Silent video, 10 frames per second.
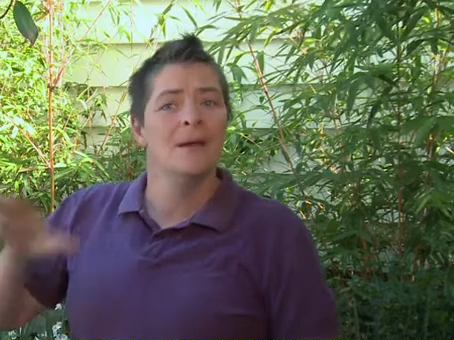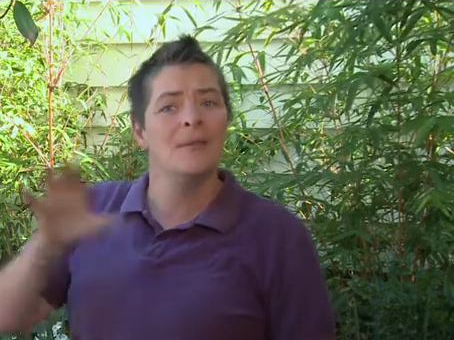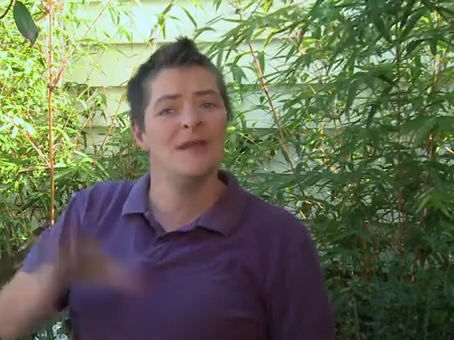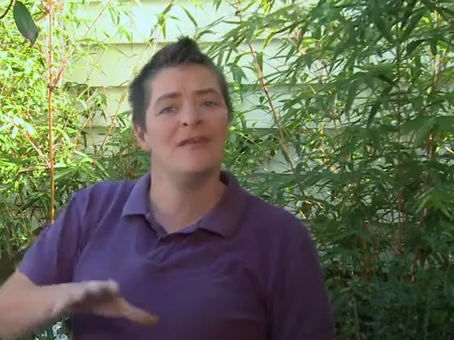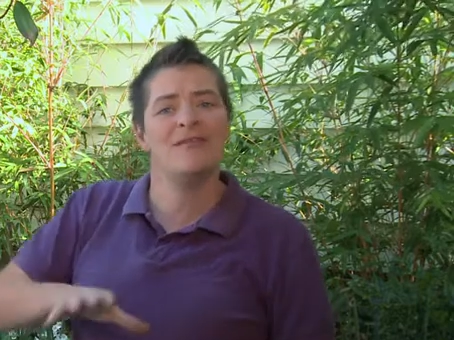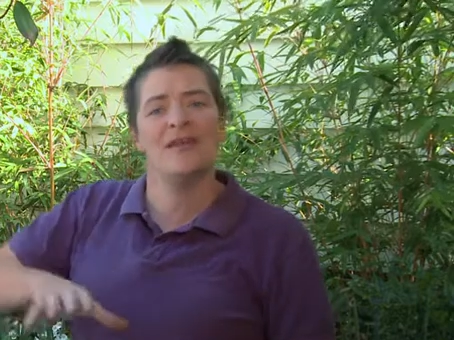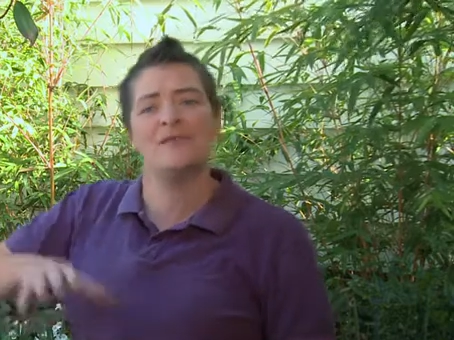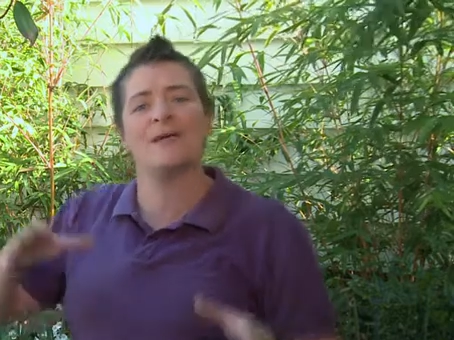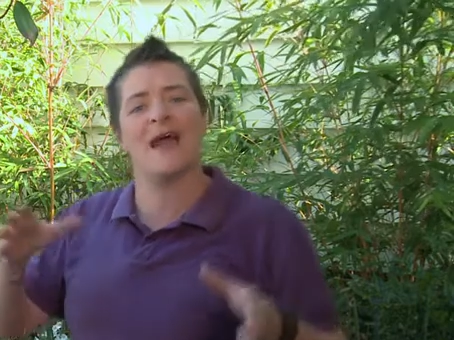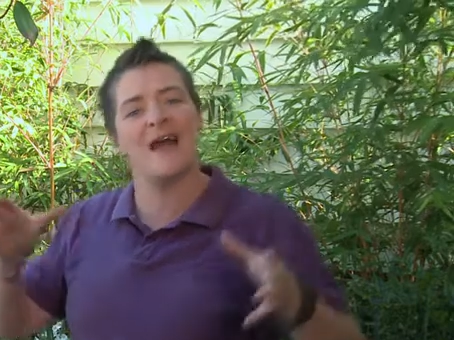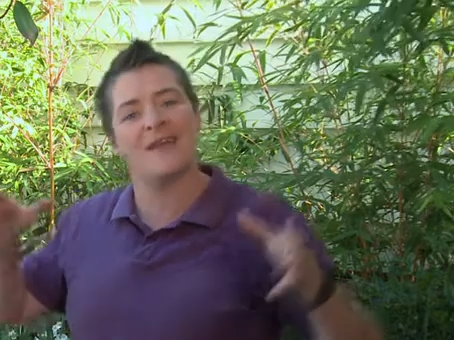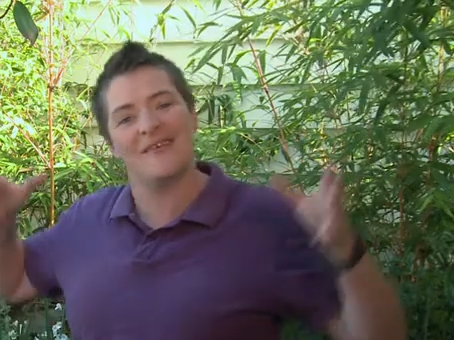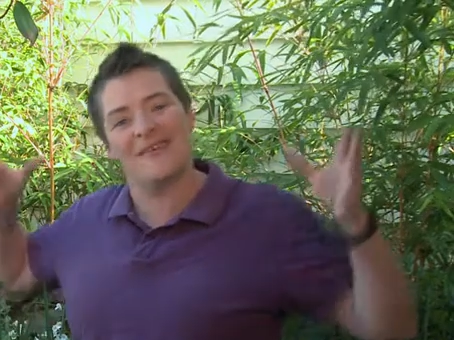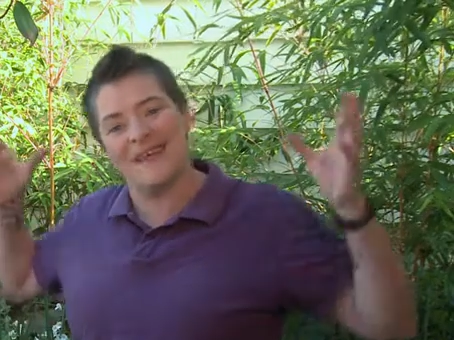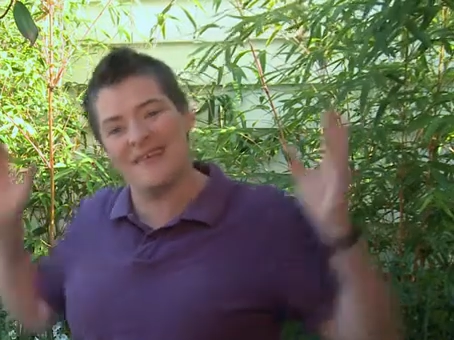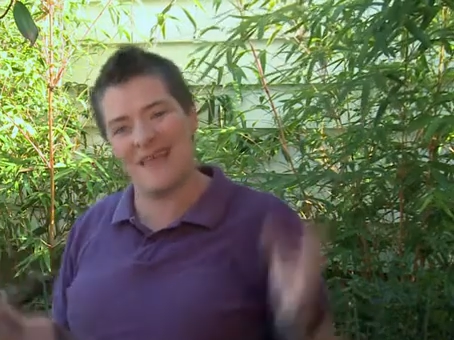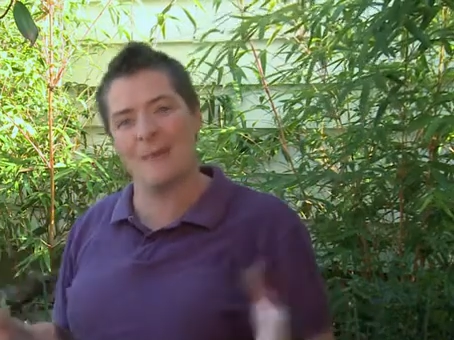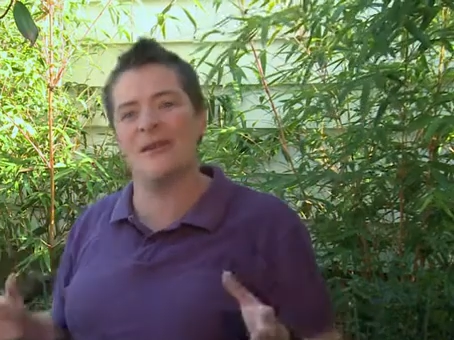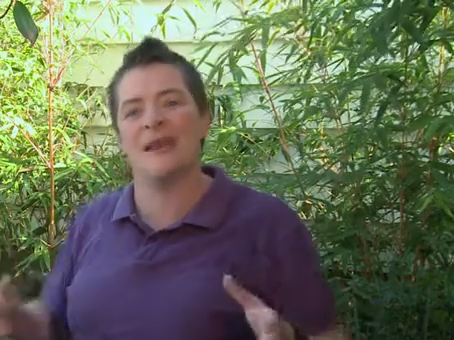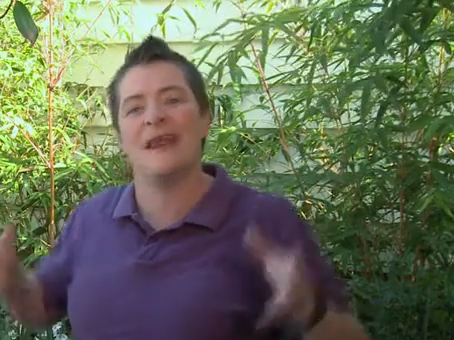PVC is regarded as a
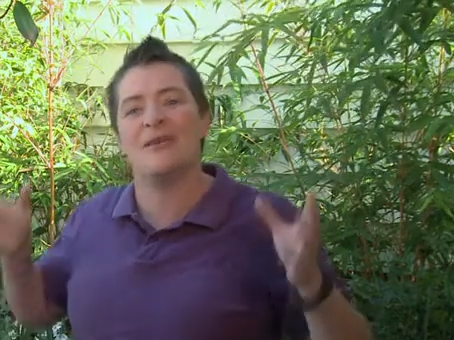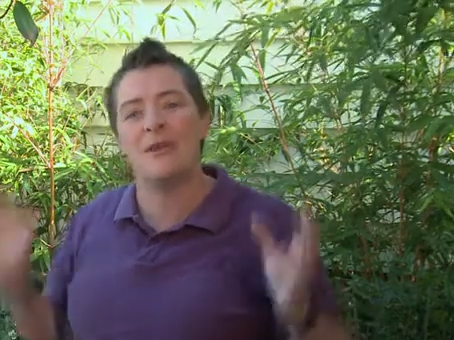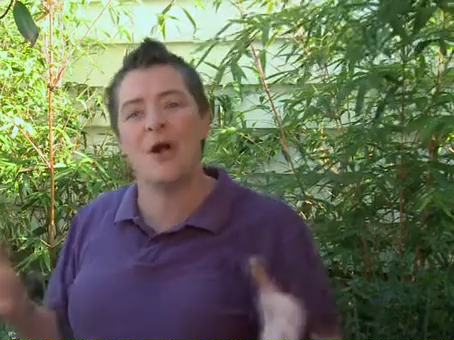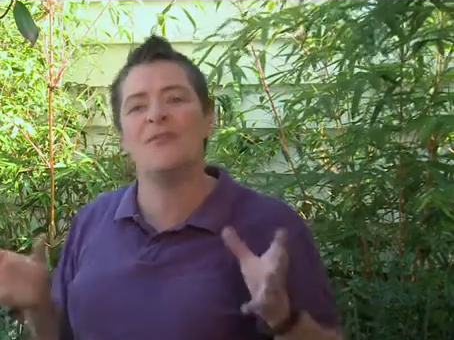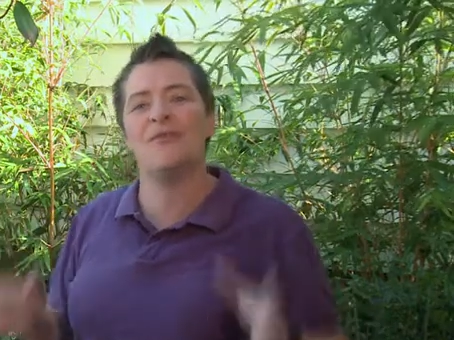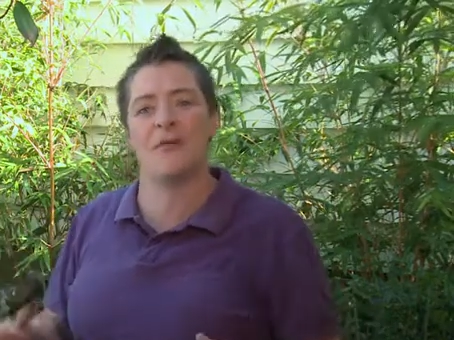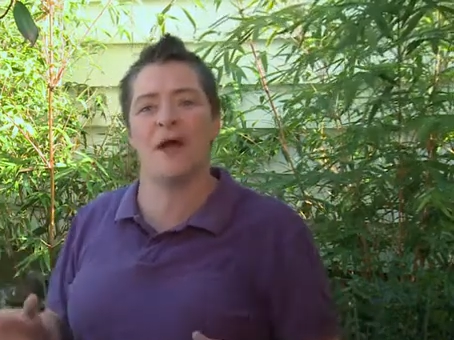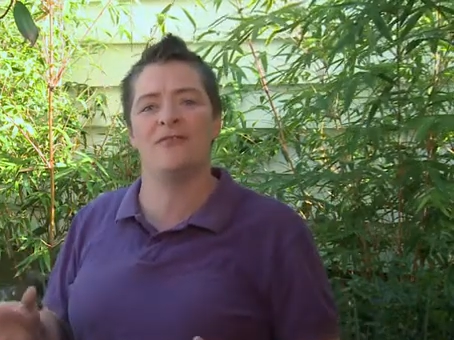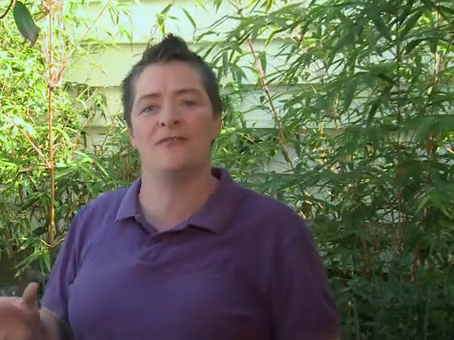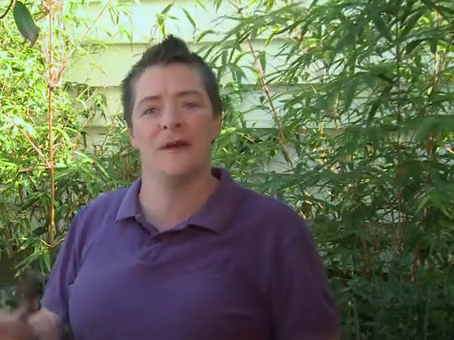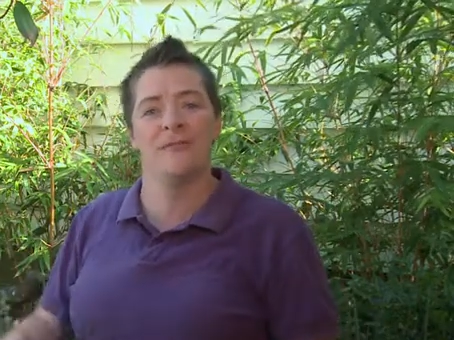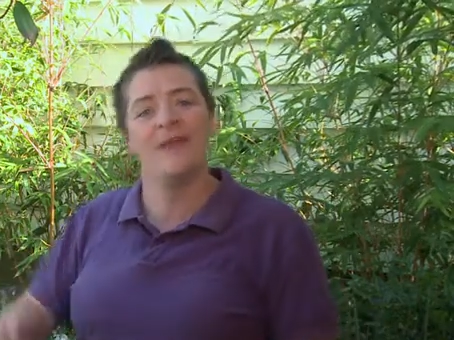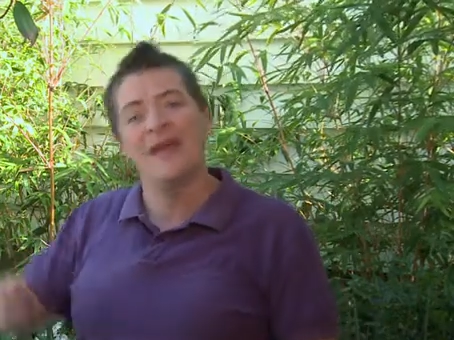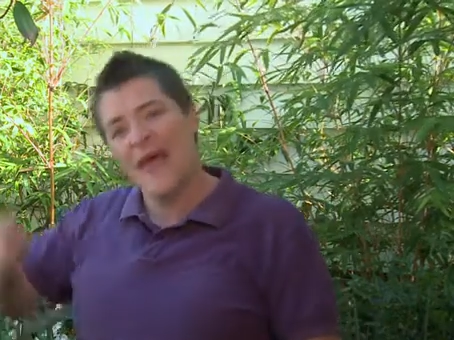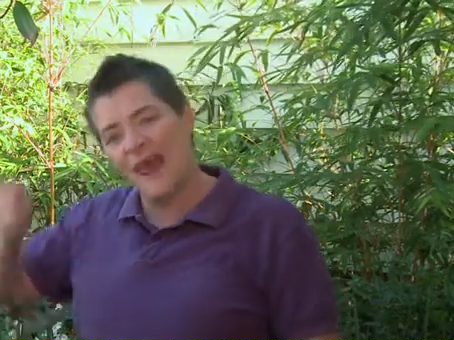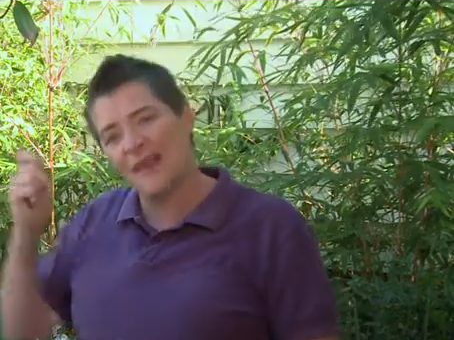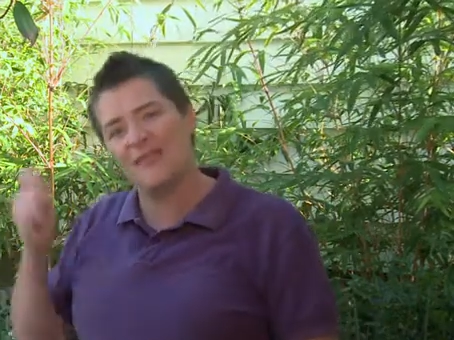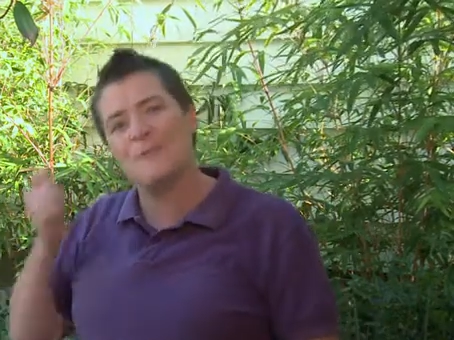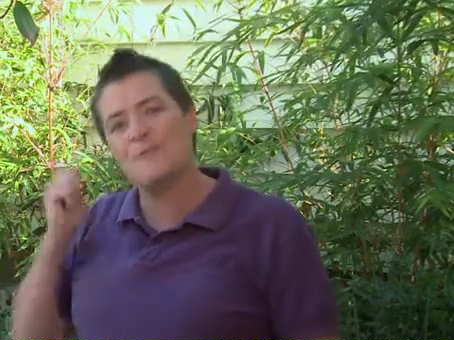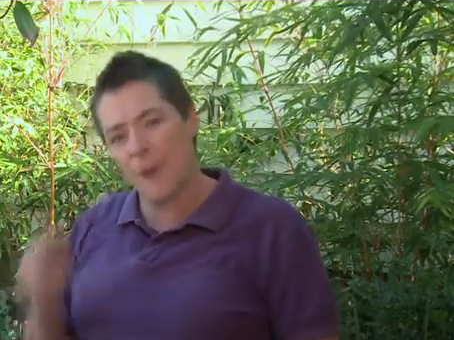contaminant in loads of waste streams, and
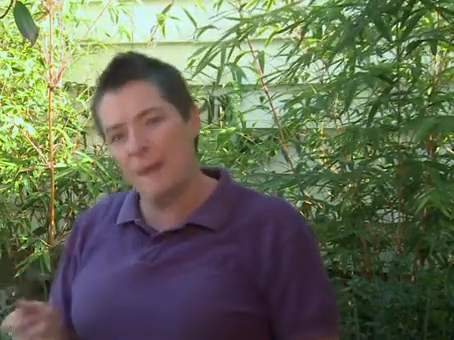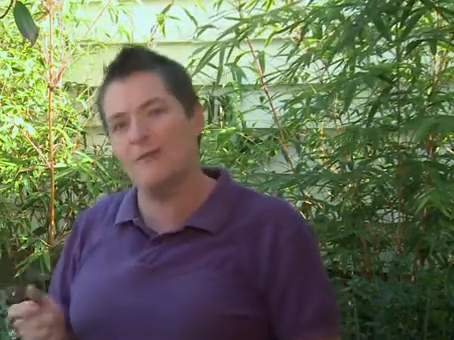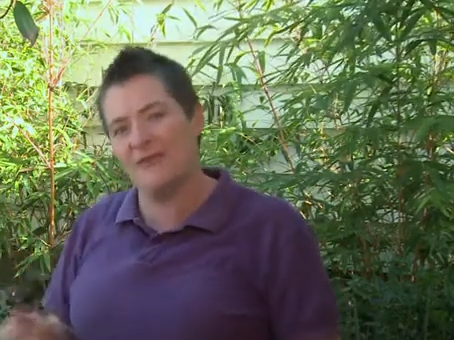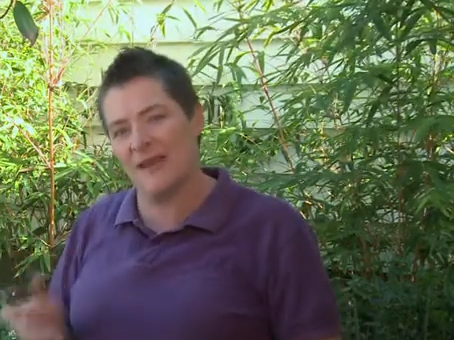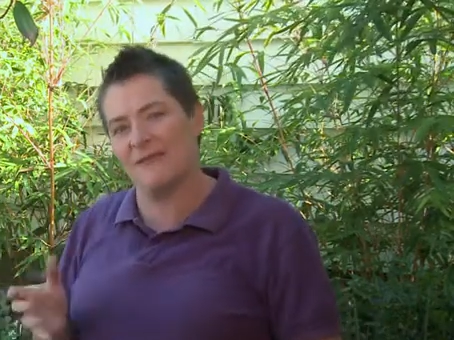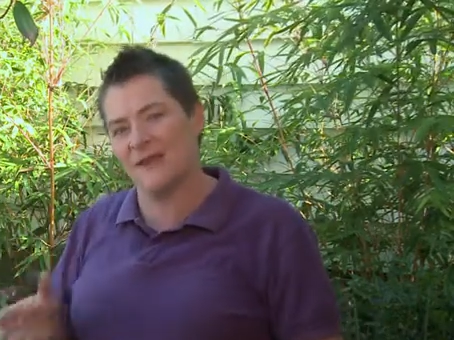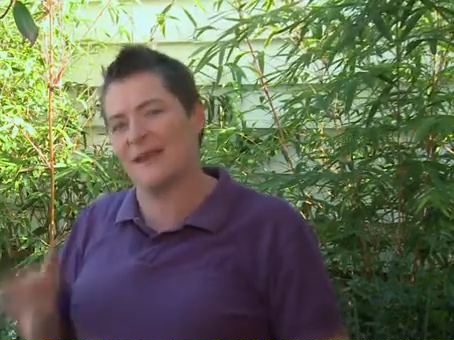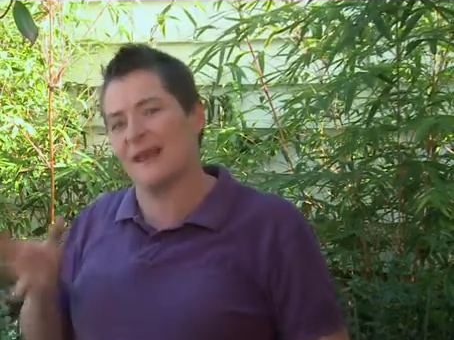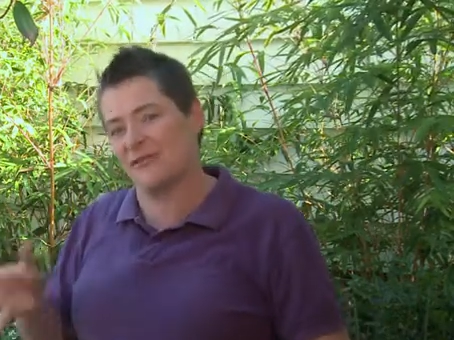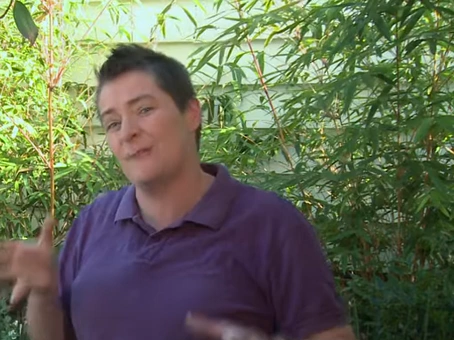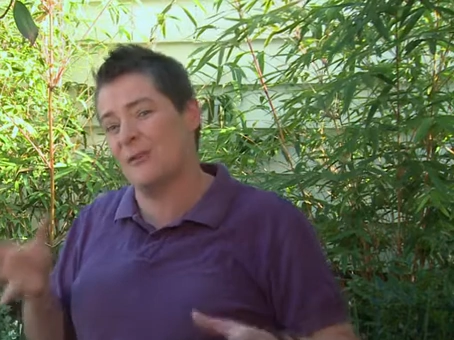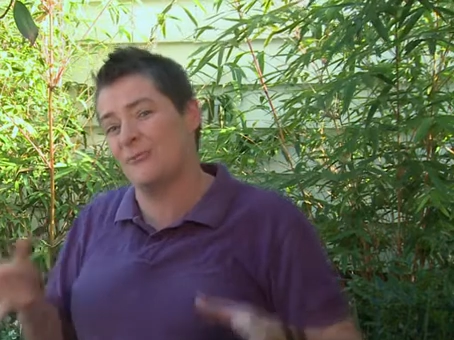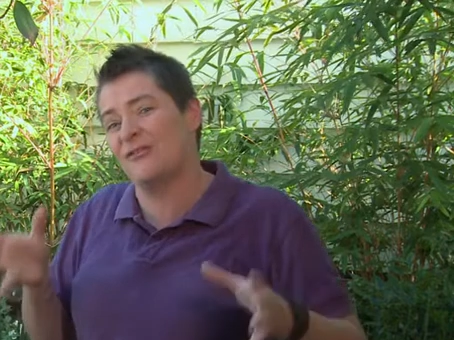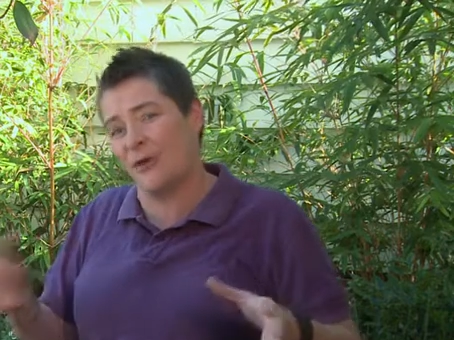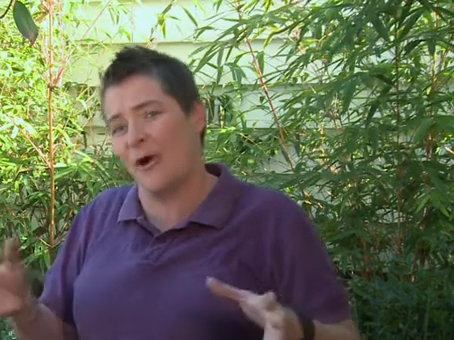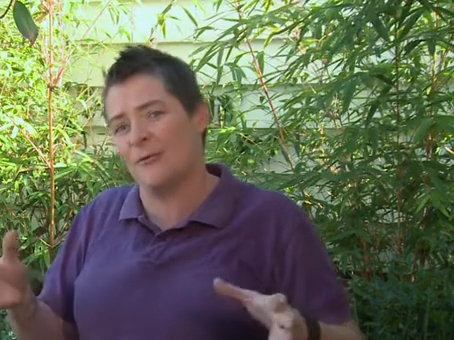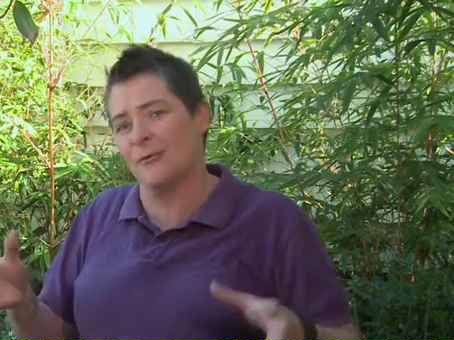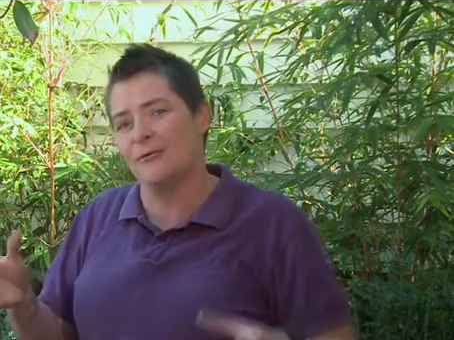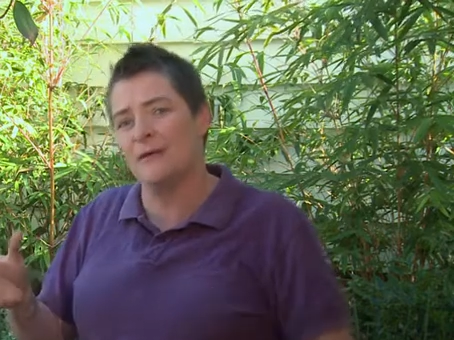less than 1% of it can actually be recycled.